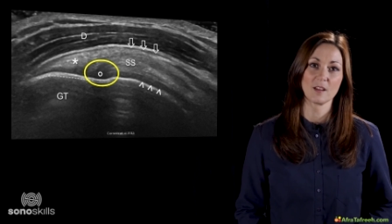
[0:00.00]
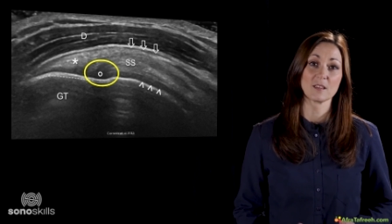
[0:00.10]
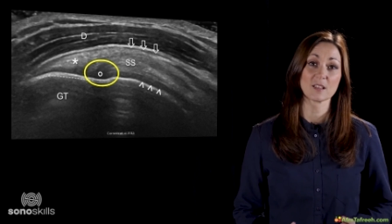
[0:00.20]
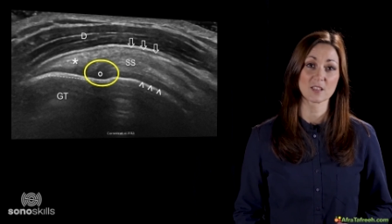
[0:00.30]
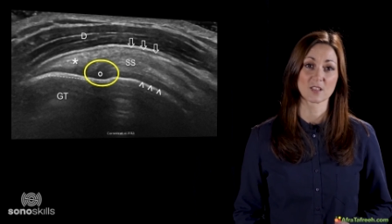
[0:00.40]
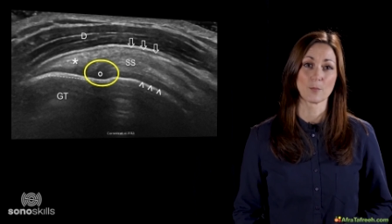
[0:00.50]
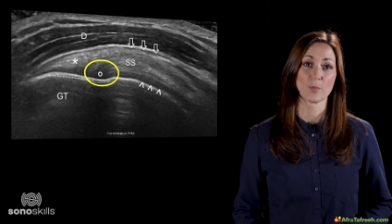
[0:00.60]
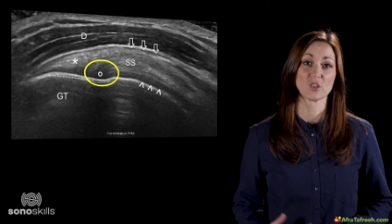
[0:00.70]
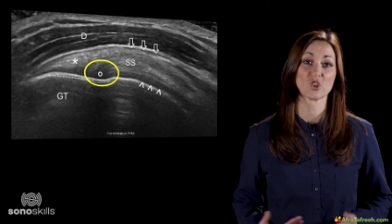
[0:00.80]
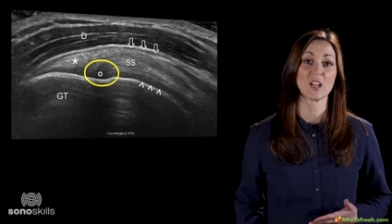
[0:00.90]
This is done
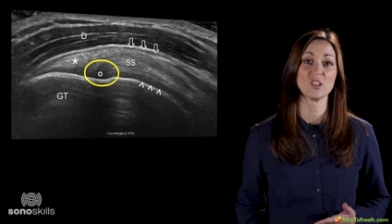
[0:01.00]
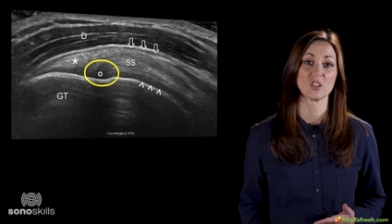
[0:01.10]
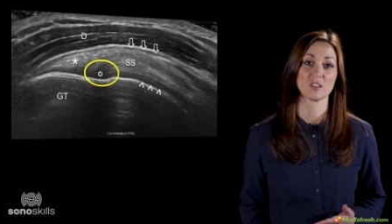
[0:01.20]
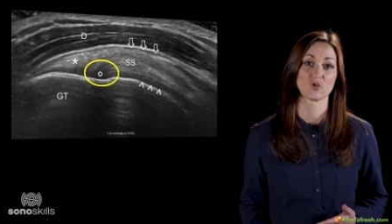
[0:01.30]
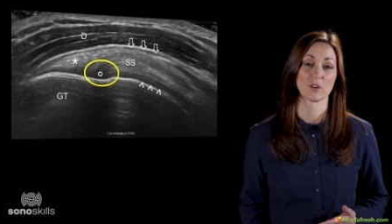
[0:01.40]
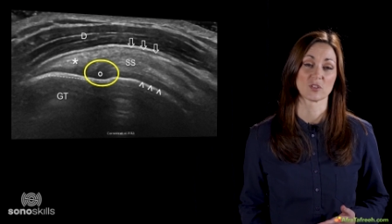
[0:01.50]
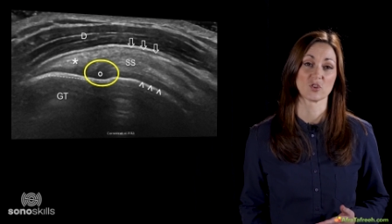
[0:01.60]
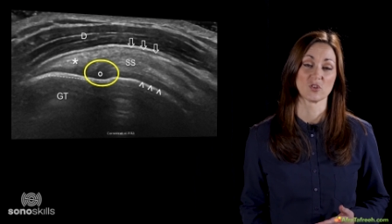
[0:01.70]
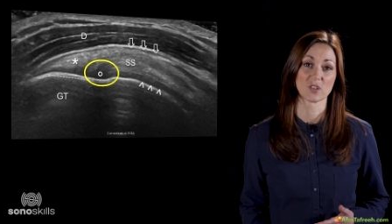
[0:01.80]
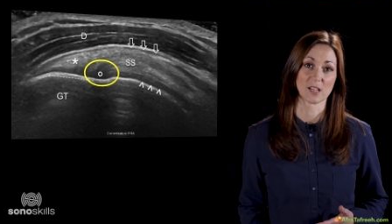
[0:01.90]
by changing the
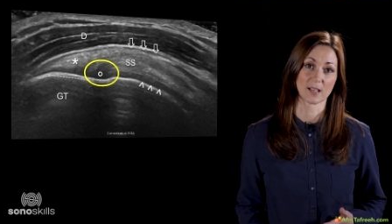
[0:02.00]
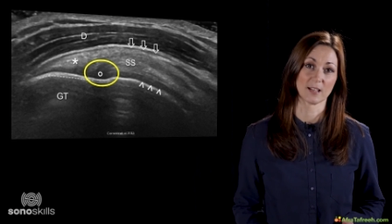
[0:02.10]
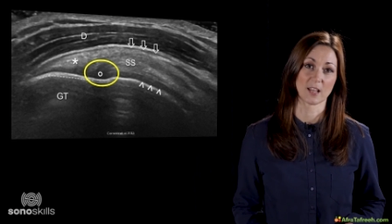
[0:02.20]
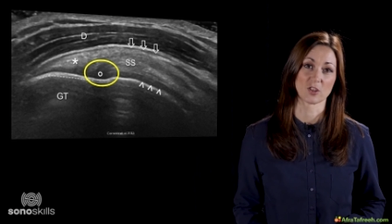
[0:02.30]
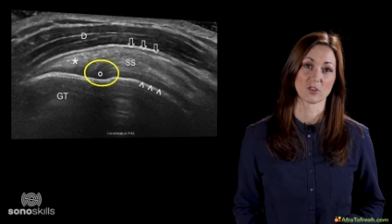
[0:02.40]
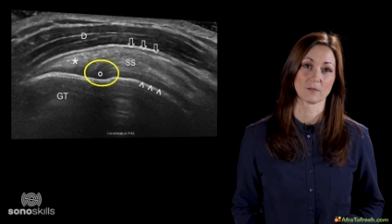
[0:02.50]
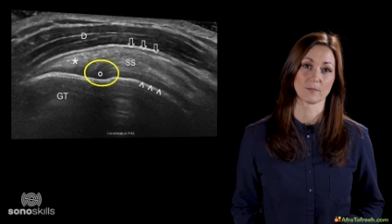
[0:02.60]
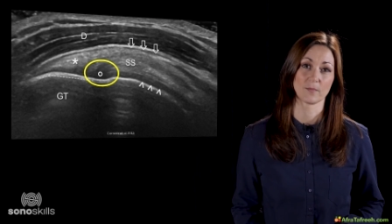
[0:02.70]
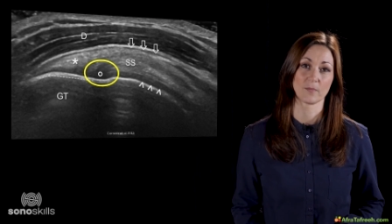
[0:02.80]
transducer inclination.